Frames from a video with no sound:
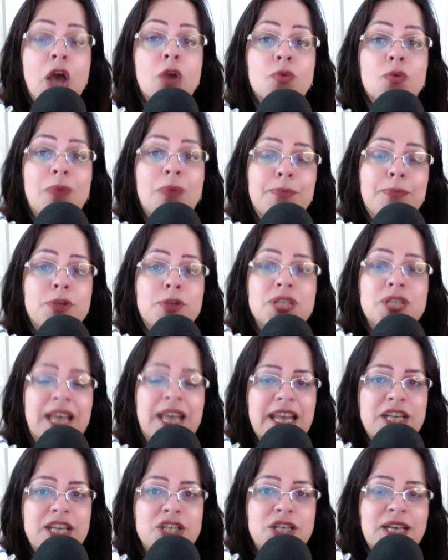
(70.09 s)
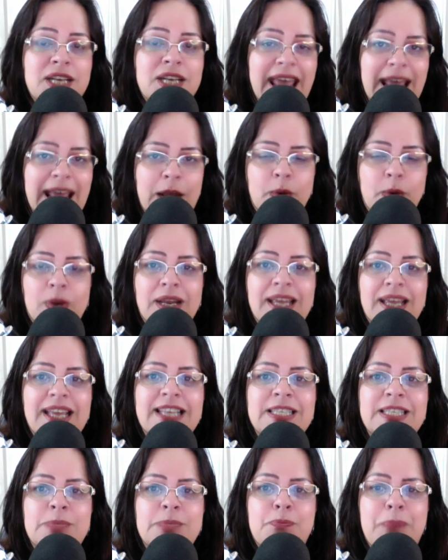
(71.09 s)
Reputation equity
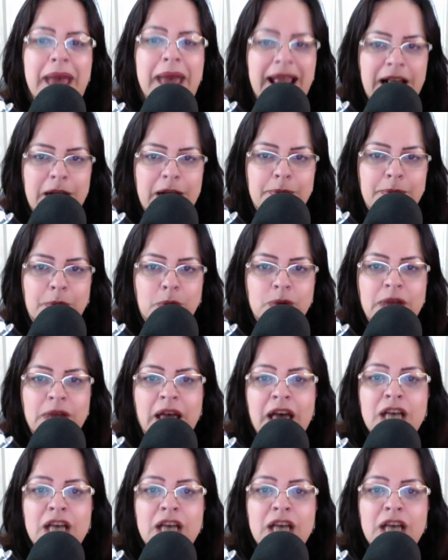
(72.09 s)
is bankable.